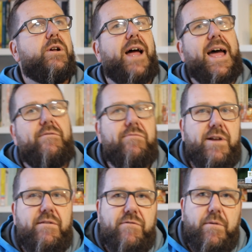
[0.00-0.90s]
that I have
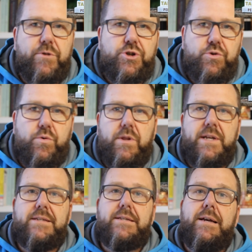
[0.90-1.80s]
read from the
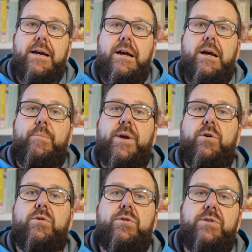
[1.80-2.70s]
shortlist,
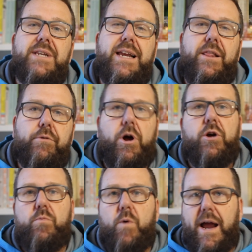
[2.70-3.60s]
because in their
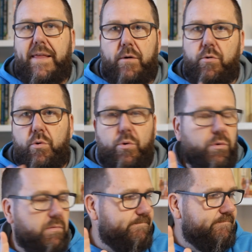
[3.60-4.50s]
own way, they were
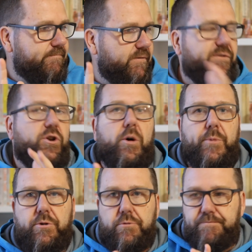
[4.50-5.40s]
all
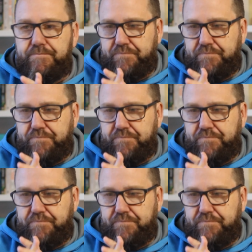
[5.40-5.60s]
phenomenal.